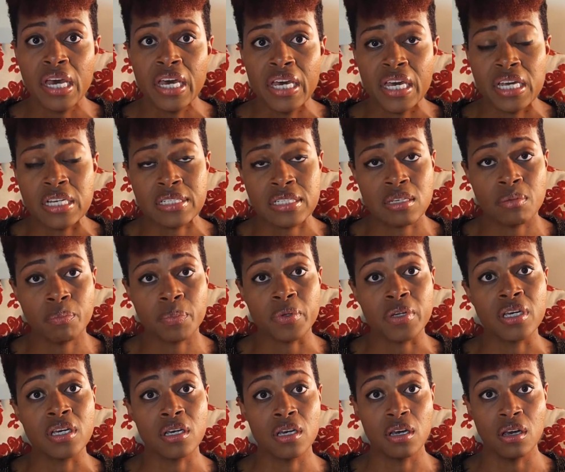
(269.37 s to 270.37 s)
It's
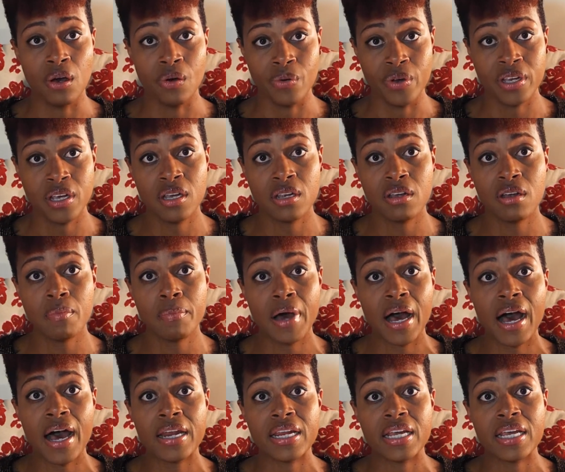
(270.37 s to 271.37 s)
simply going in your
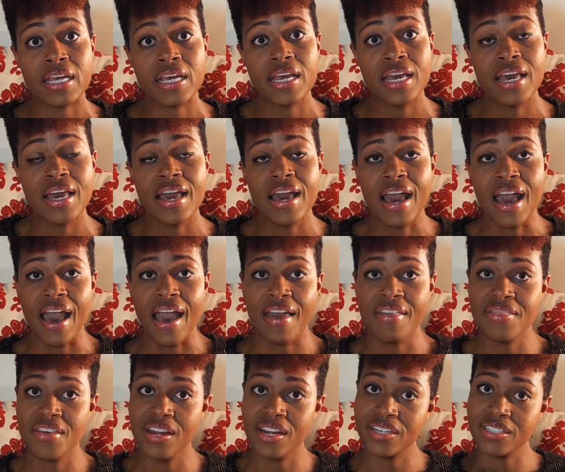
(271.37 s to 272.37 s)
body,
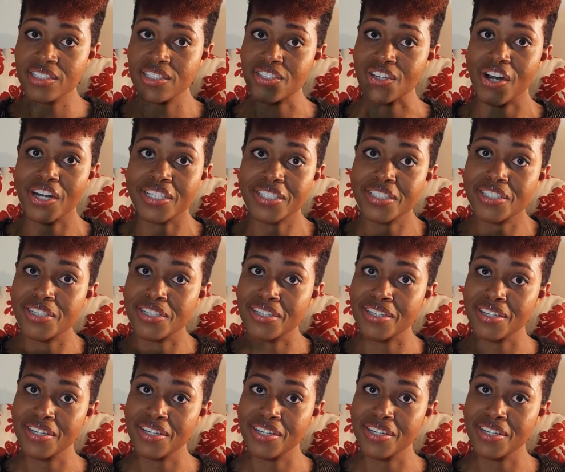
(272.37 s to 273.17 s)
and then it starts to,